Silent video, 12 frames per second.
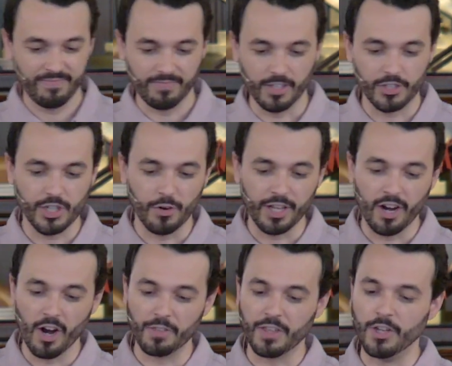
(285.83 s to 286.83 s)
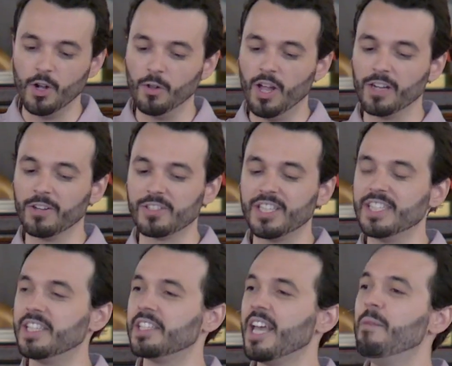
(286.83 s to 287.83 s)
the stony heart that no longer
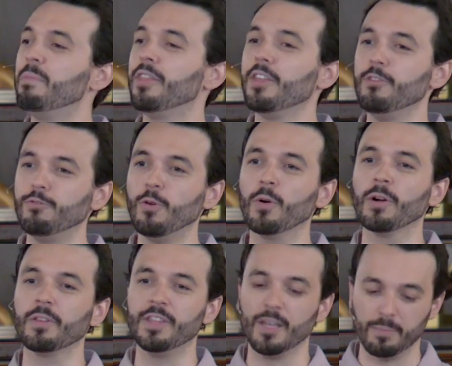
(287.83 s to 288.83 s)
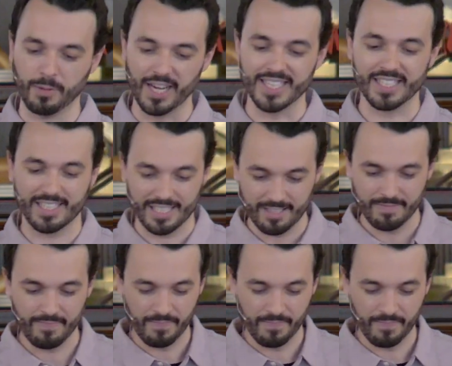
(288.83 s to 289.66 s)
senses empathy for the oppressed,